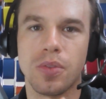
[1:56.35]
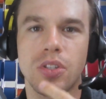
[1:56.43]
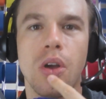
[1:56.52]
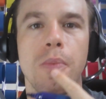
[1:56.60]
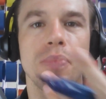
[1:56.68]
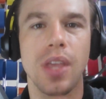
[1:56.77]

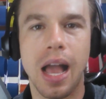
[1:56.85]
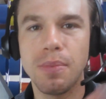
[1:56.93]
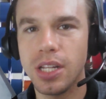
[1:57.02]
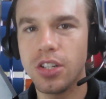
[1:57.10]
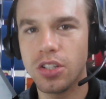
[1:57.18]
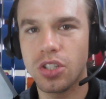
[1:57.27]
So I'm
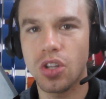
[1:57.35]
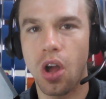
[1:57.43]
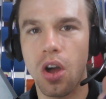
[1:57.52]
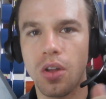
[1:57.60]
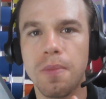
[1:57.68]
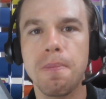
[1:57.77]
teaching
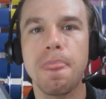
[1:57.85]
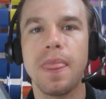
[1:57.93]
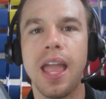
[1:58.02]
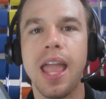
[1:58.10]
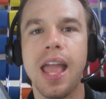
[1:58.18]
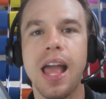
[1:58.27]
stall
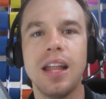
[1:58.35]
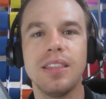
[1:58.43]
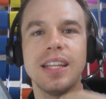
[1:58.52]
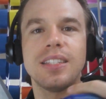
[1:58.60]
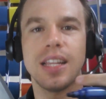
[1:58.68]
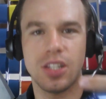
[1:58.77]
and
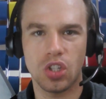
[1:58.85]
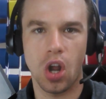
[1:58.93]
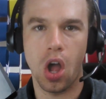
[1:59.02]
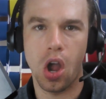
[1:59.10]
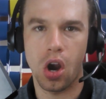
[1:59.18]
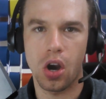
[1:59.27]
they say
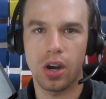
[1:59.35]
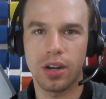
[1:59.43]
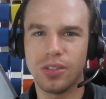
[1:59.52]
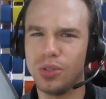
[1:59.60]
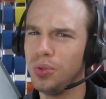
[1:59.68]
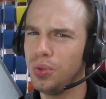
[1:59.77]
star.
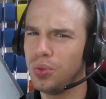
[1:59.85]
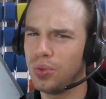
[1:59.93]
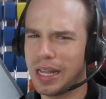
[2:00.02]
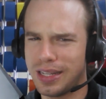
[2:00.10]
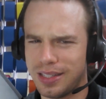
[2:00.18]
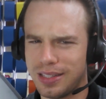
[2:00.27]
Ooh,
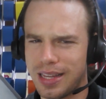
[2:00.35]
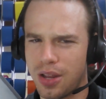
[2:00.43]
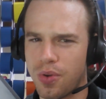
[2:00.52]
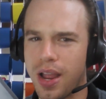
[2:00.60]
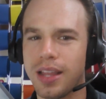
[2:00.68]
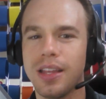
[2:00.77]
that doesn't sound
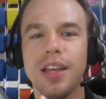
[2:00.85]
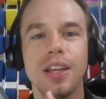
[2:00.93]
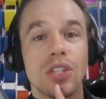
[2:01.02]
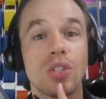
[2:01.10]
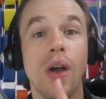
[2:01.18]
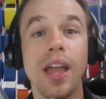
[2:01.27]
right.
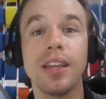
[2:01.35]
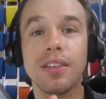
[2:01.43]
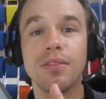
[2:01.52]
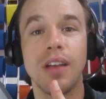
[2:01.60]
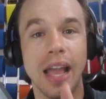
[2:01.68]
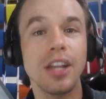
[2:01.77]
So
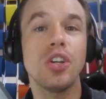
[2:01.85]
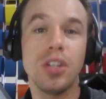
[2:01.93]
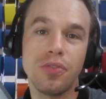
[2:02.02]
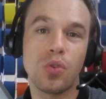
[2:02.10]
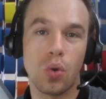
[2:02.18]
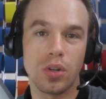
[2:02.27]
I could
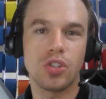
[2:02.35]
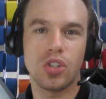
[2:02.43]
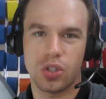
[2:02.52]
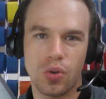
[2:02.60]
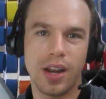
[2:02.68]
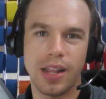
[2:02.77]
of course
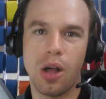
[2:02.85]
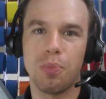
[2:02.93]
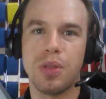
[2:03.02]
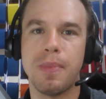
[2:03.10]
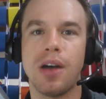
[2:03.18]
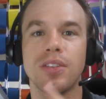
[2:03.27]
just to help
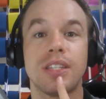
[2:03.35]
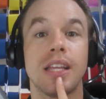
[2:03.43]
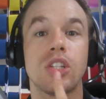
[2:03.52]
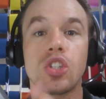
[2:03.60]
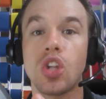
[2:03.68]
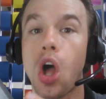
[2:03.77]
them out and say
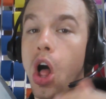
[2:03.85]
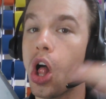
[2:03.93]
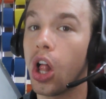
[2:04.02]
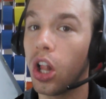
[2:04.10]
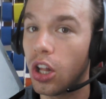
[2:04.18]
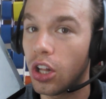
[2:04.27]

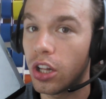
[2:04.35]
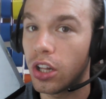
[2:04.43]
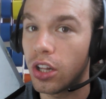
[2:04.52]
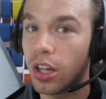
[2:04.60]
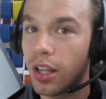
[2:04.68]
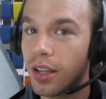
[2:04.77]

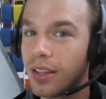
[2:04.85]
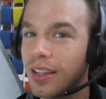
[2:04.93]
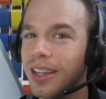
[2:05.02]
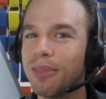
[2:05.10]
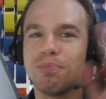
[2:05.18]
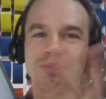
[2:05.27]
stall,
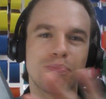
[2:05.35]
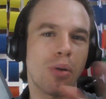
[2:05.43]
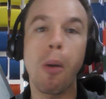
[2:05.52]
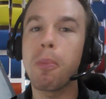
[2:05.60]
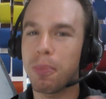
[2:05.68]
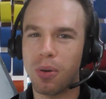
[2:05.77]

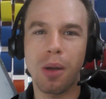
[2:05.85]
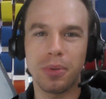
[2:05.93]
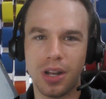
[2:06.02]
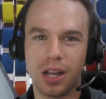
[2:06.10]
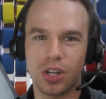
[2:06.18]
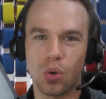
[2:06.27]
but probably
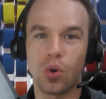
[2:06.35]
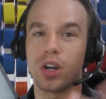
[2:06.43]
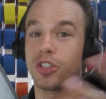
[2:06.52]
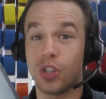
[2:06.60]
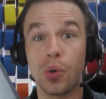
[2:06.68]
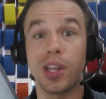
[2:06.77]
not going to
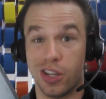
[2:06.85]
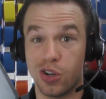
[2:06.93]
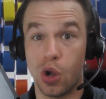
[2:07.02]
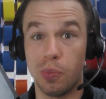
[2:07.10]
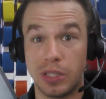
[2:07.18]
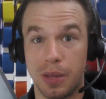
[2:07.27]
work. Don't get your
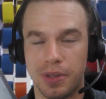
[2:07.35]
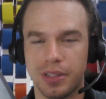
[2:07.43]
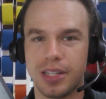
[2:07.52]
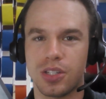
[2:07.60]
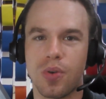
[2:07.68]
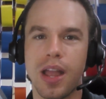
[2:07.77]
hopes up, at
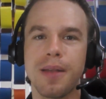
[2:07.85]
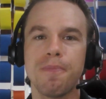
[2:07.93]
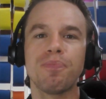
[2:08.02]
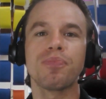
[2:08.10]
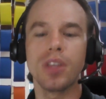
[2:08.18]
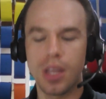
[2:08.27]
least, right?
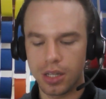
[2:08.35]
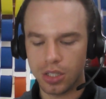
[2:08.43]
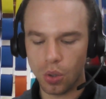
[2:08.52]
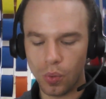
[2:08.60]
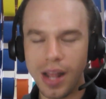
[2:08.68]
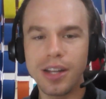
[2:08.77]

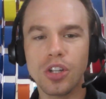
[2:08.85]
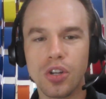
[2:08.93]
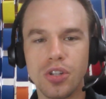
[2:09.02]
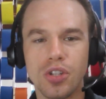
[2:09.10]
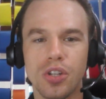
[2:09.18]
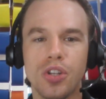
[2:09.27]
So what I'd
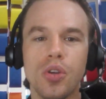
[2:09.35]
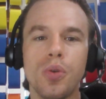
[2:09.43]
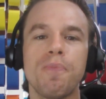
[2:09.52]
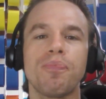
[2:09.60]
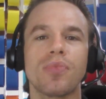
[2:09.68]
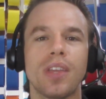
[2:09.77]
encourage you to do
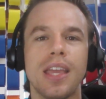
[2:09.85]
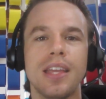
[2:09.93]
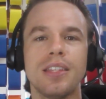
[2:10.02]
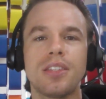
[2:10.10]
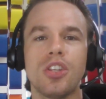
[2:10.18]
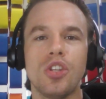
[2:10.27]

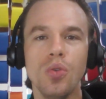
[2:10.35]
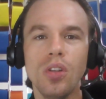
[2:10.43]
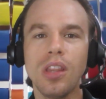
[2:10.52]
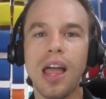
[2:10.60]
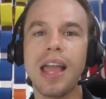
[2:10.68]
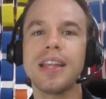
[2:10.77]
is
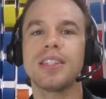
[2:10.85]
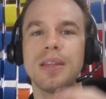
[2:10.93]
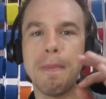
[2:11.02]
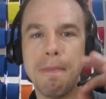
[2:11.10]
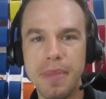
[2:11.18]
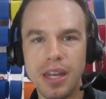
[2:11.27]
utilize
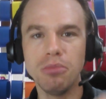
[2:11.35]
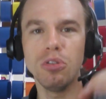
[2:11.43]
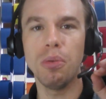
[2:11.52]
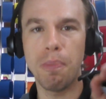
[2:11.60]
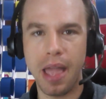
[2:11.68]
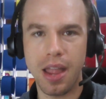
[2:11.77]

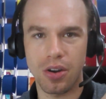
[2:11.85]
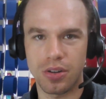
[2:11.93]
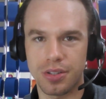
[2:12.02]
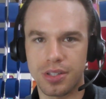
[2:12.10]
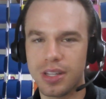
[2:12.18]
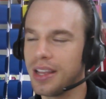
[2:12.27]
minimal
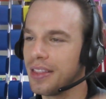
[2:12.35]
pairs.